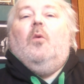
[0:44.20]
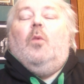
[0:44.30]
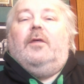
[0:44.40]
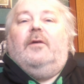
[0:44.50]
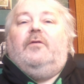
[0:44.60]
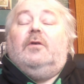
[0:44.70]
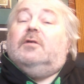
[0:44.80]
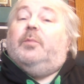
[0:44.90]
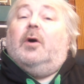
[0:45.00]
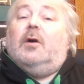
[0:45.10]
with a view
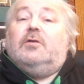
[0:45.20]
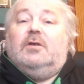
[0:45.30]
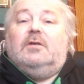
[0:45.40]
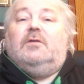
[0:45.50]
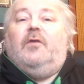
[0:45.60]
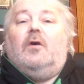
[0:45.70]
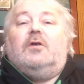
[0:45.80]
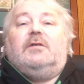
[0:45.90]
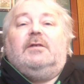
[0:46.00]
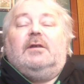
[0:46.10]
to purchase for
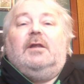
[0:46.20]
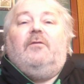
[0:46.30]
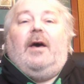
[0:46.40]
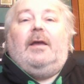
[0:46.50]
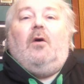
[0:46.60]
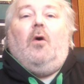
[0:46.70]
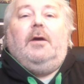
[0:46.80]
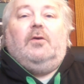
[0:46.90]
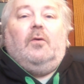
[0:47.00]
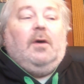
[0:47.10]
Sydney Van
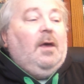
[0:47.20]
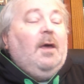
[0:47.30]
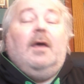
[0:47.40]
Hooijdonk